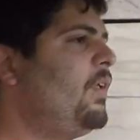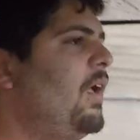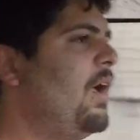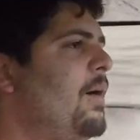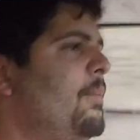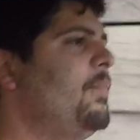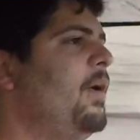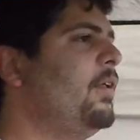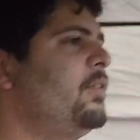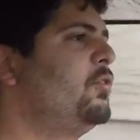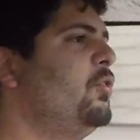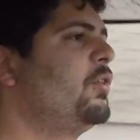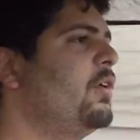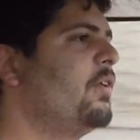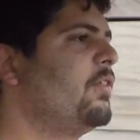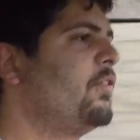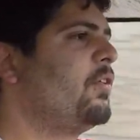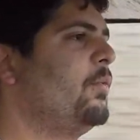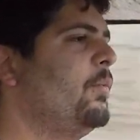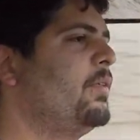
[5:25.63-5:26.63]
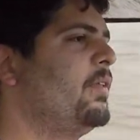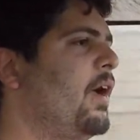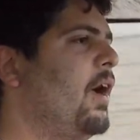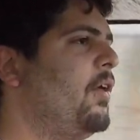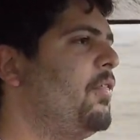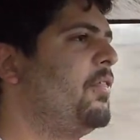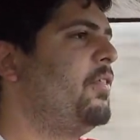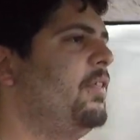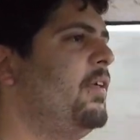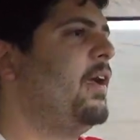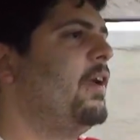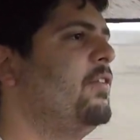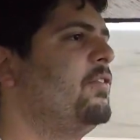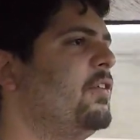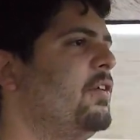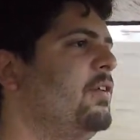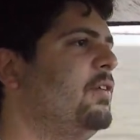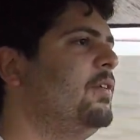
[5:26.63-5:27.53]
I'm not too concerned with the health of the engine.